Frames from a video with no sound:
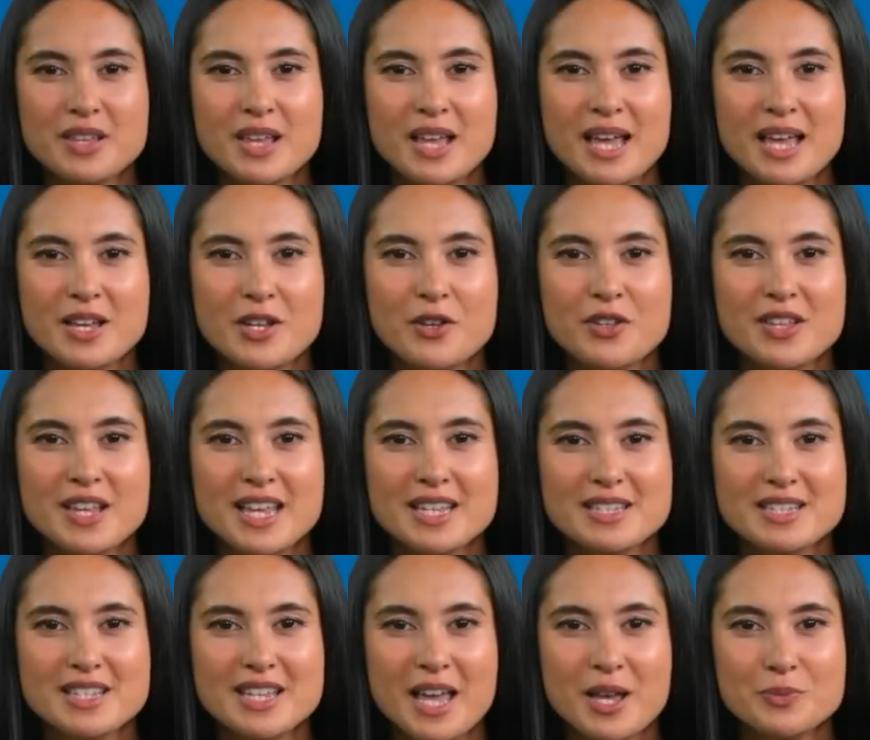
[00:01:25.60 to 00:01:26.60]
In our
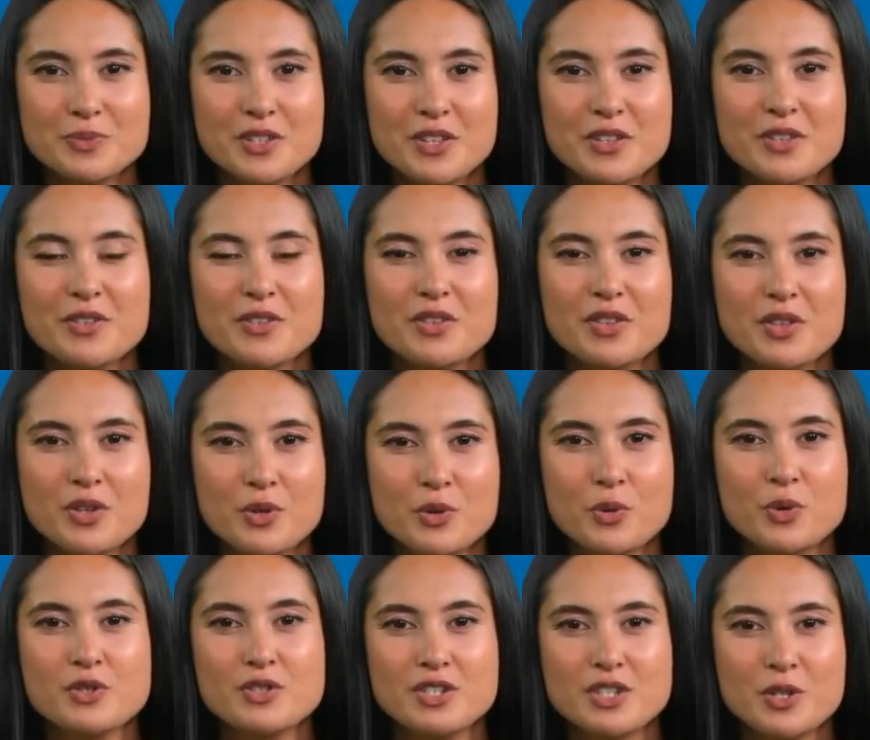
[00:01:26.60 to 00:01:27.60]
next chapter,
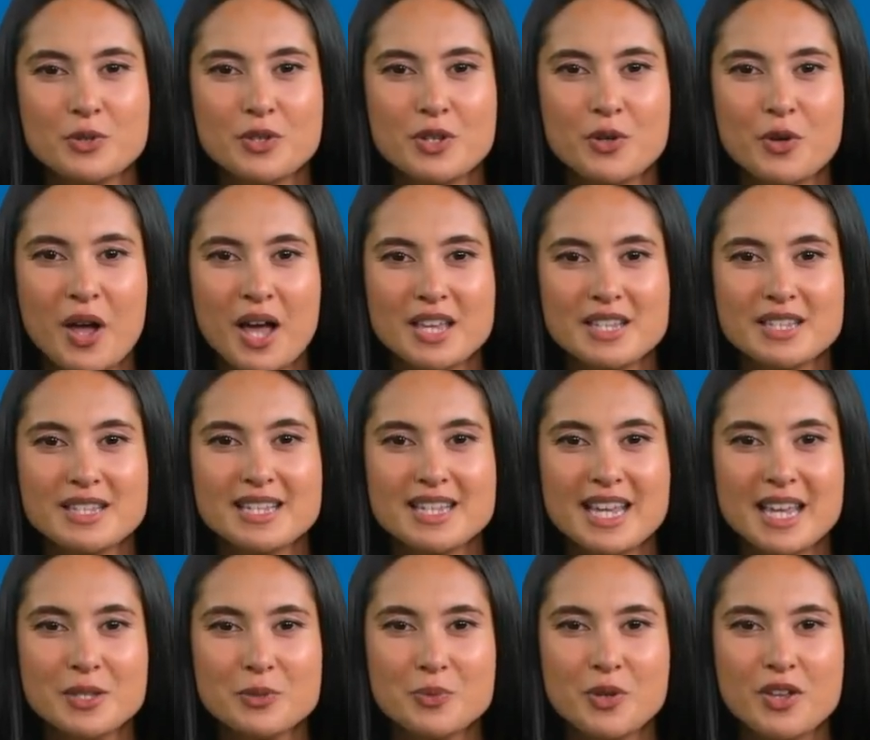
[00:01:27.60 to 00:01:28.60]
we'll show you how to
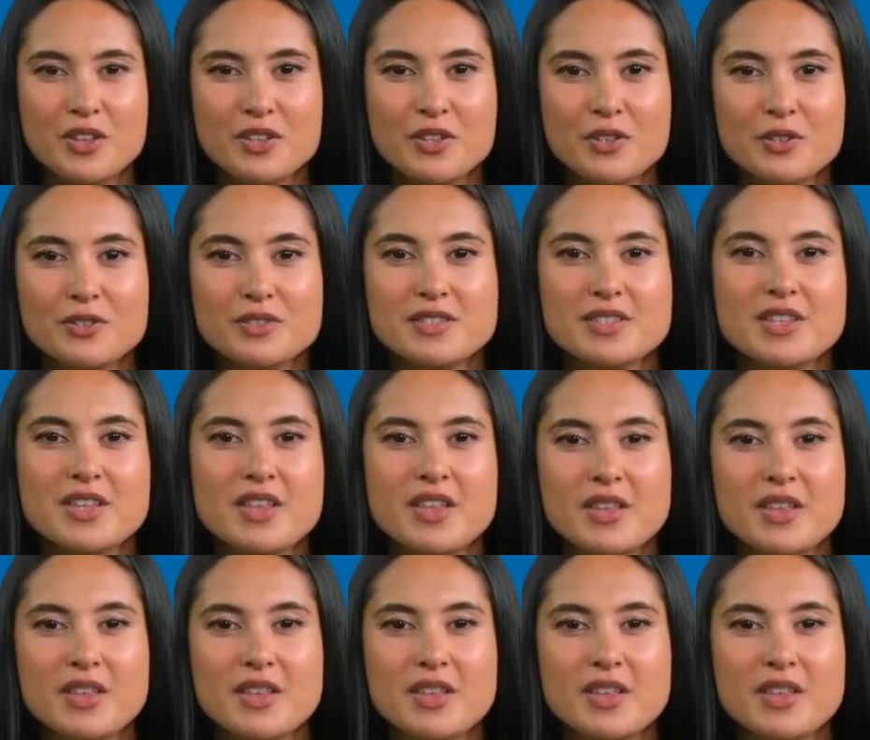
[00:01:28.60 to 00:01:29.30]
scan barcodes,